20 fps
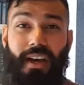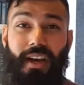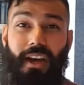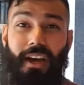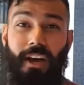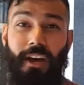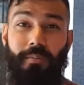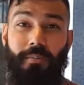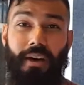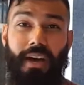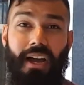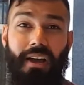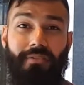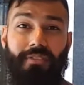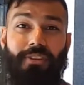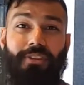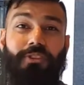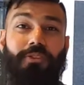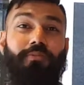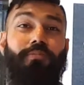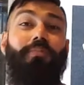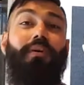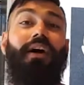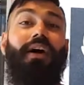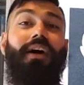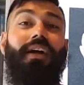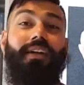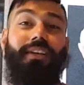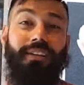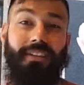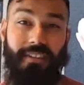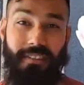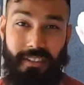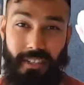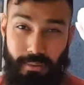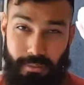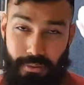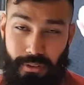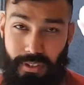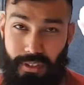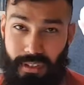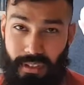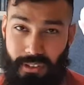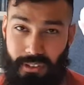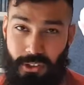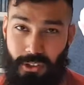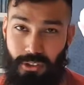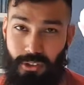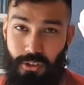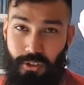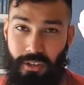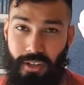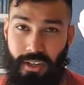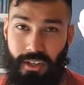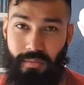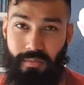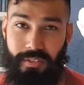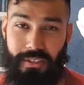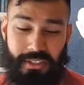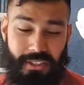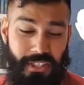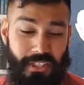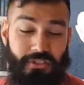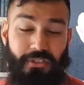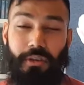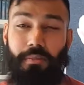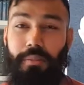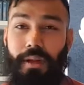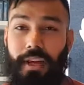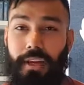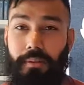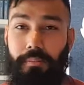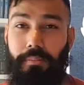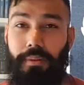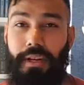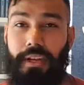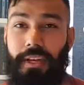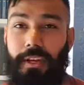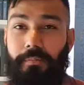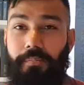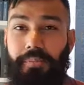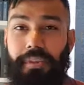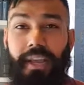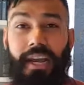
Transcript: um, having to buy another separate controller. It's literally plug and play.